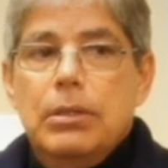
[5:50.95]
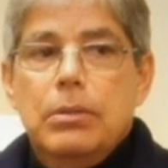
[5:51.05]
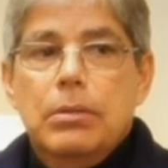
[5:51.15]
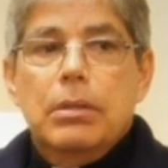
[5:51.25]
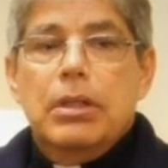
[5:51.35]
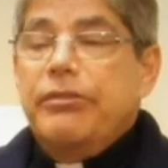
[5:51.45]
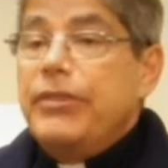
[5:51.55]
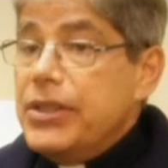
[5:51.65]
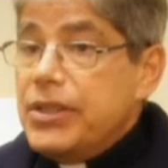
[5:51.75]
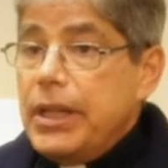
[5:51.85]
or a
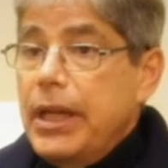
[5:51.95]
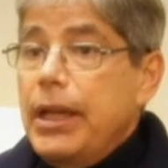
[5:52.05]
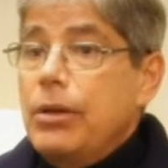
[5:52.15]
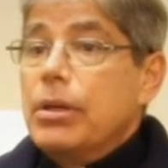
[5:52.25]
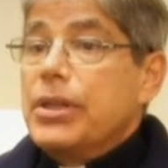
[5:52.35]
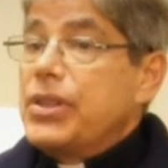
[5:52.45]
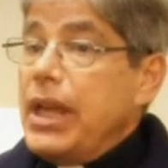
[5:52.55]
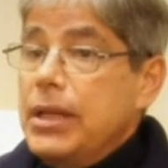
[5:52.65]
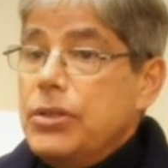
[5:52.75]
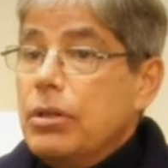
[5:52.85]
feast day or a
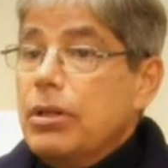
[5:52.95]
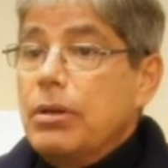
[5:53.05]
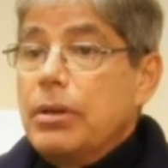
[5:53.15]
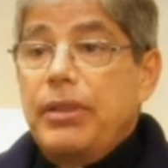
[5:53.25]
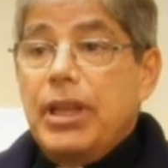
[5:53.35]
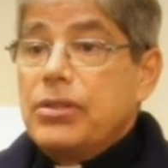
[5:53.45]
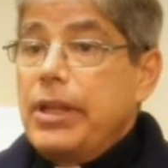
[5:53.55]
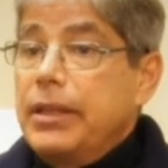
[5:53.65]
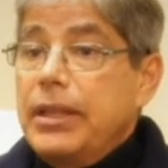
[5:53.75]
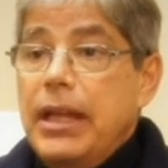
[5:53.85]
saint or, or things
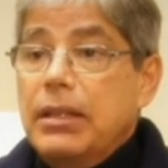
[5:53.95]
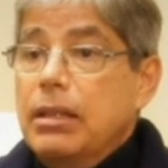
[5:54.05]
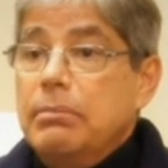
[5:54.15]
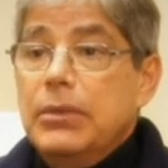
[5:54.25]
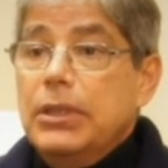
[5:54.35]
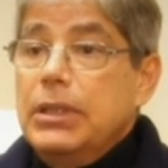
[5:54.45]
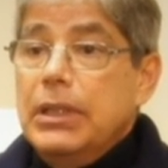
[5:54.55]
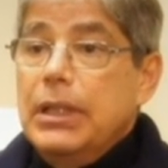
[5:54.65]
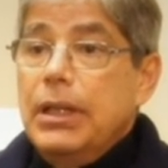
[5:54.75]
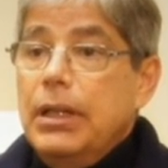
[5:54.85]
like that can
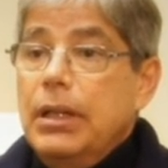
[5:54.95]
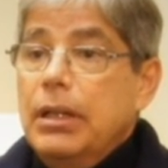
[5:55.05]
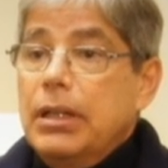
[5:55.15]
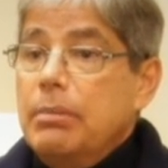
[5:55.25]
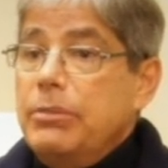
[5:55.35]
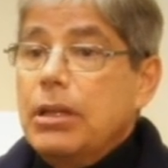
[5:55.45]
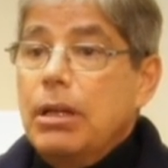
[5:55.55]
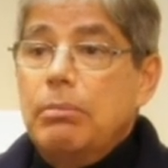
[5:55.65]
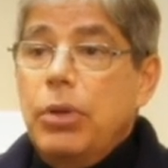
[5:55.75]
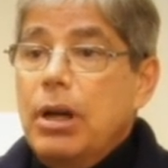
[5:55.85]
uh, can
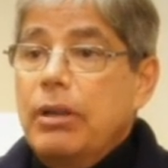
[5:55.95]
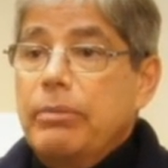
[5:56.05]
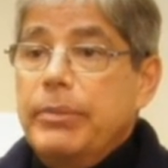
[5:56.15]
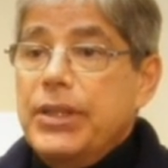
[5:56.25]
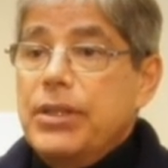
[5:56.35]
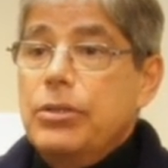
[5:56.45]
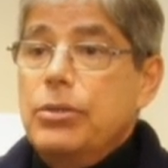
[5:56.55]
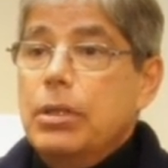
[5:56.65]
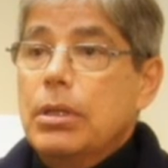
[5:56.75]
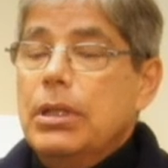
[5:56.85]
become part of the message
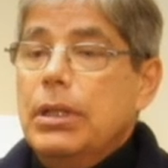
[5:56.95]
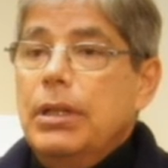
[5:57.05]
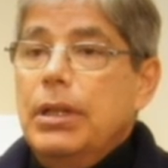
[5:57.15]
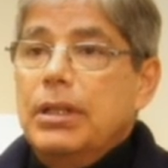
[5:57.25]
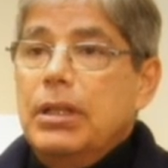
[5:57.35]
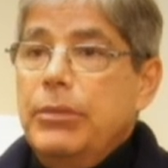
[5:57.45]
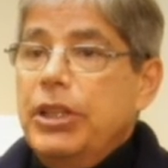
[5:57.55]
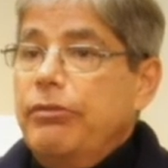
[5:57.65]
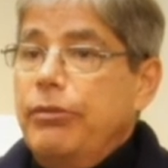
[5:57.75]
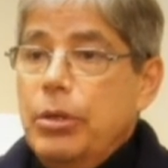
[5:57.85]
or can be
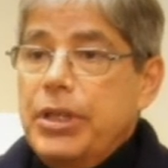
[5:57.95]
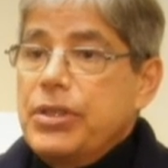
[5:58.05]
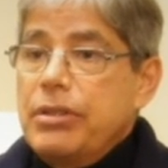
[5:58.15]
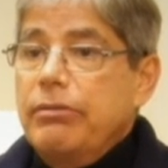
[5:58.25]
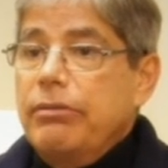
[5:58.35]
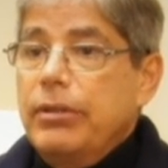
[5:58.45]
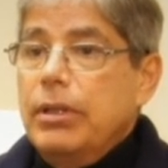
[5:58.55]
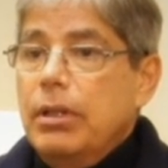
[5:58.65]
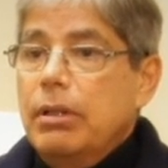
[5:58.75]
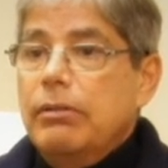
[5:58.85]
a focus of
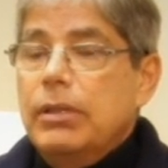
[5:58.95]
uh,